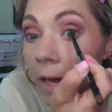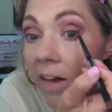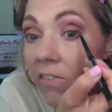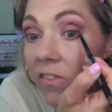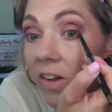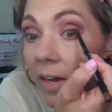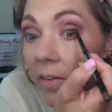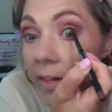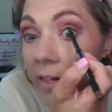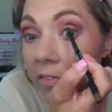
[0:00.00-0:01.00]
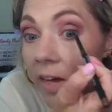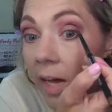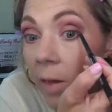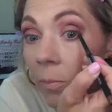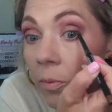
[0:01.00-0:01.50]
I find that if
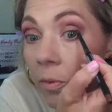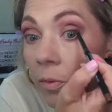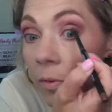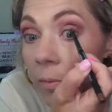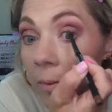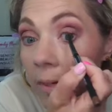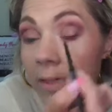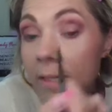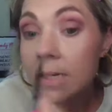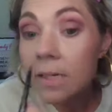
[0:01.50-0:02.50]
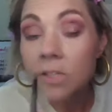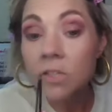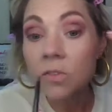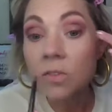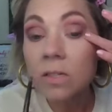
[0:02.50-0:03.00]
I pull my lid and I
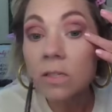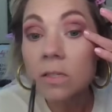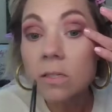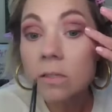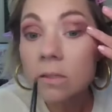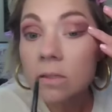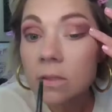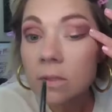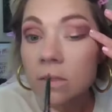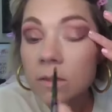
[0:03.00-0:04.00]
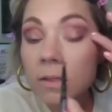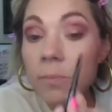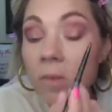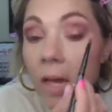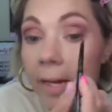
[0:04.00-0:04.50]
do this,
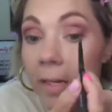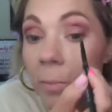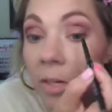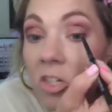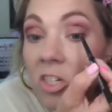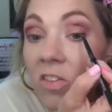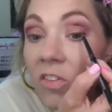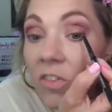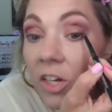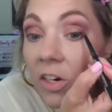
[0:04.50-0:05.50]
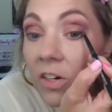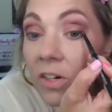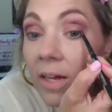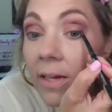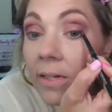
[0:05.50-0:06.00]
I get a much thicker
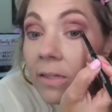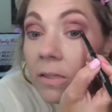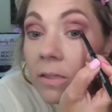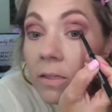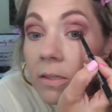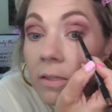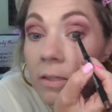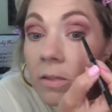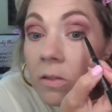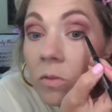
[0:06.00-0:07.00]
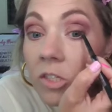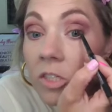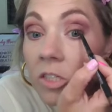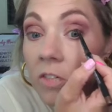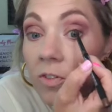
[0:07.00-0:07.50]
line, which
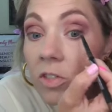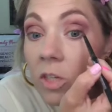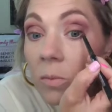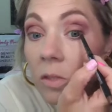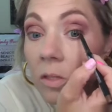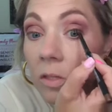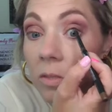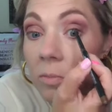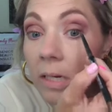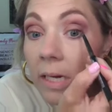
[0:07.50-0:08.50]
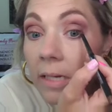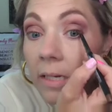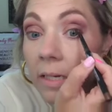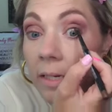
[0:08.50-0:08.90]
is good for some looks, but